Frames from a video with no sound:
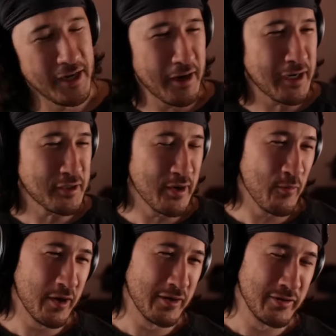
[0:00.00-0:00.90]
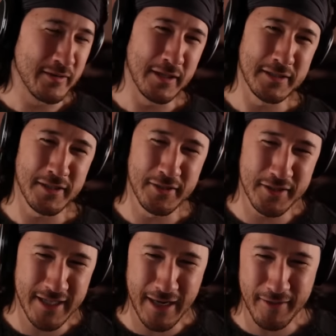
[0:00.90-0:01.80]
Here, actually, what I'll do, Lixian,
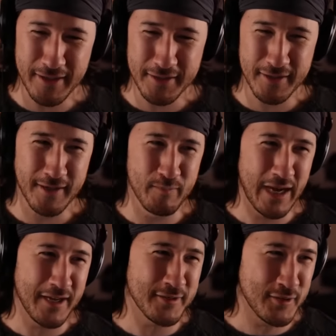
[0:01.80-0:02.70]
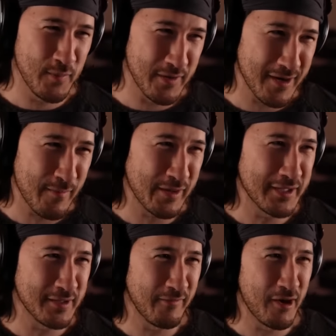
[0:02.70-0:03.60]
just take this and make a super
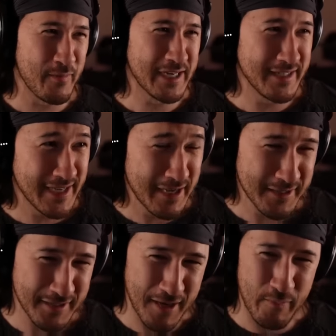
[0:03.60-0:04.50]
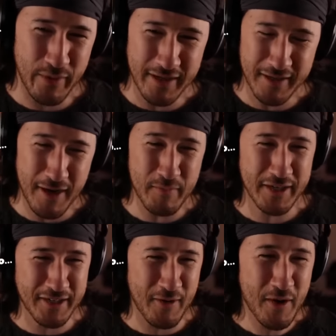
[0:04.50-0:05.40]
compilation of all my deaths, but I'm
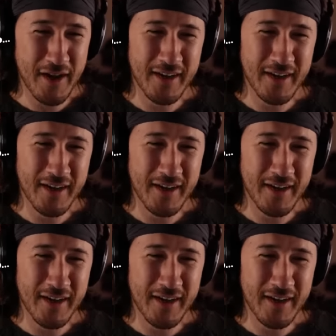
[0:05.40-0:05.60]
gonna go,